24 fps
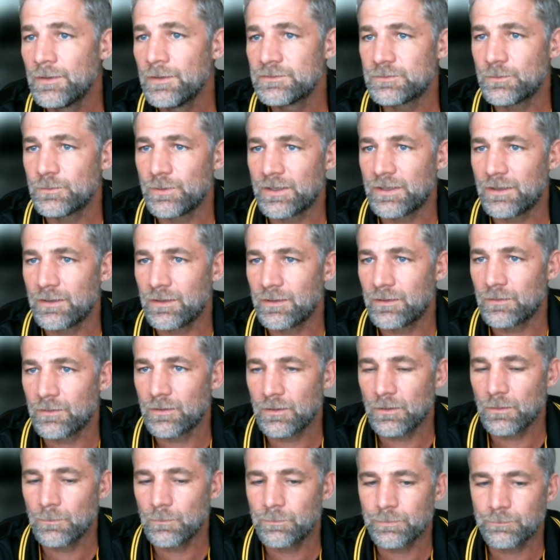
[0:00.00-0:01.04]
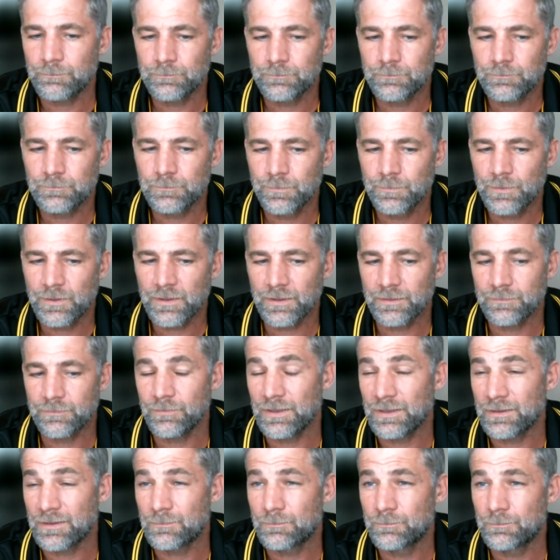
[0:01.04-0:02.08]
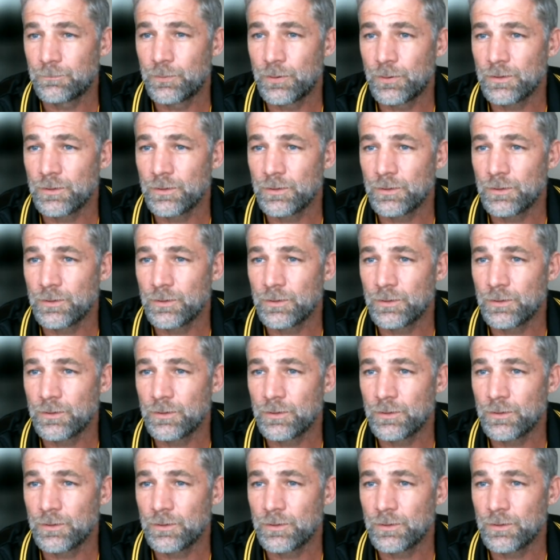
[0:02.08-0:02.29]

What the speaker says: So we could either help kind of like